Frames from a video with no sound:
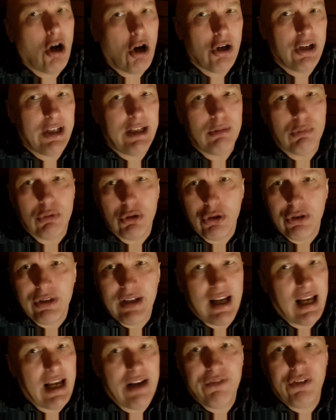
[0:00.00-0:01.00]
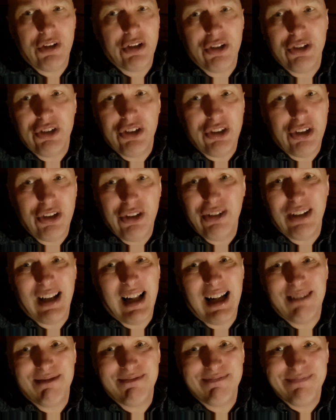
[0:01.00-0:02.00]
Hollywood ever going to do
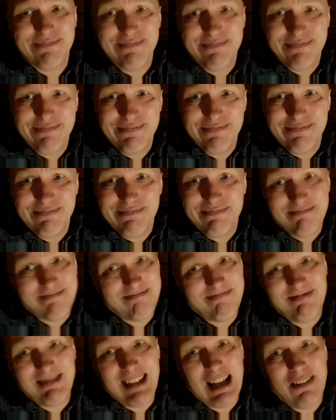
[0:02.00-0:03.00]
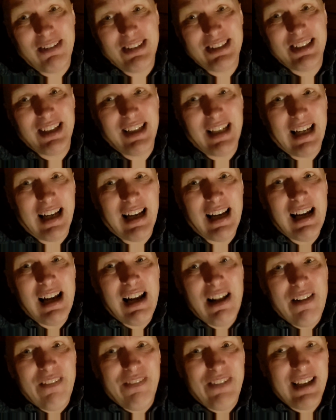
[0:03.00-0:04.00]
that? That's how I see it.
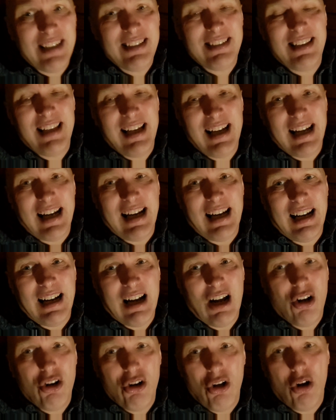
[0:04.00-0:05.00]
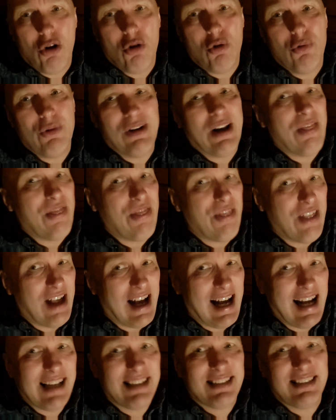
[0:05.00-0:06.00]
This day alone,
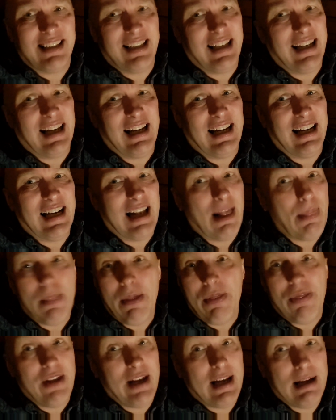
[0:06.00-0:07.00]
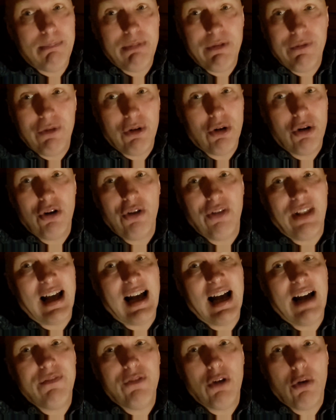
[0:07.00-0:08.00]
last day, and the day before
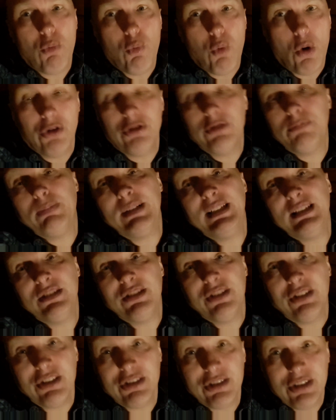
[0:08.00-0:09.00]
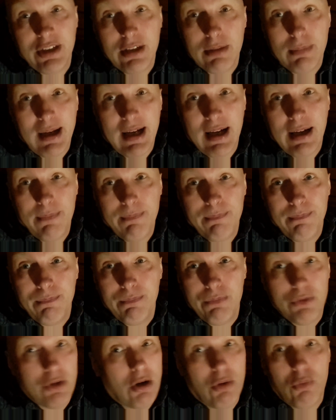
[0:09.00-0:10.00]
that, I've not once been to the cinema.
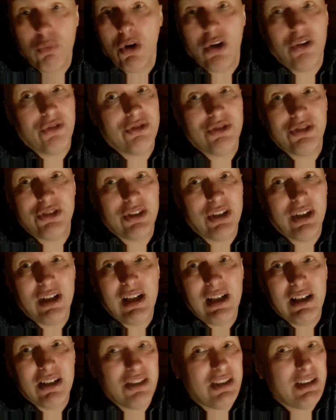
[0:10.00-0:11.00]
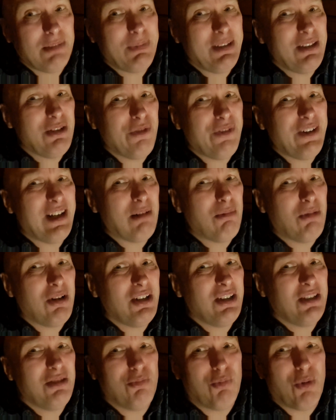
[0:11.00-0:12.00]
Not once. Because there's been nothing I
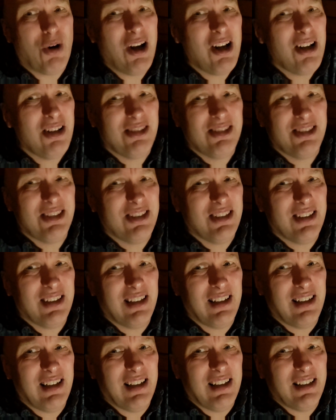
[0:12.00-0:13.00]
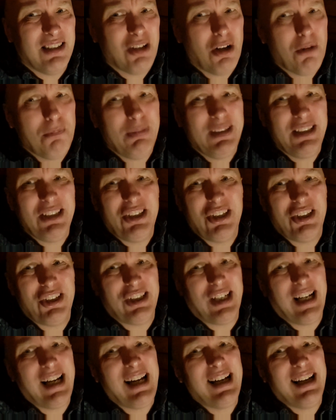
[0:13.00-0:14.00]
wanted to watch. So I've been
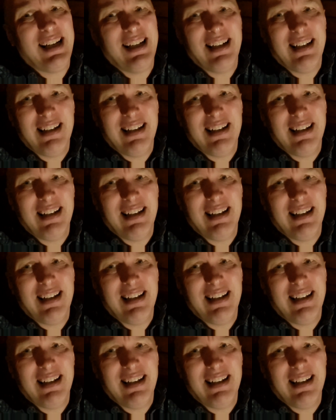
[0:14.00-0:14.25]
shit.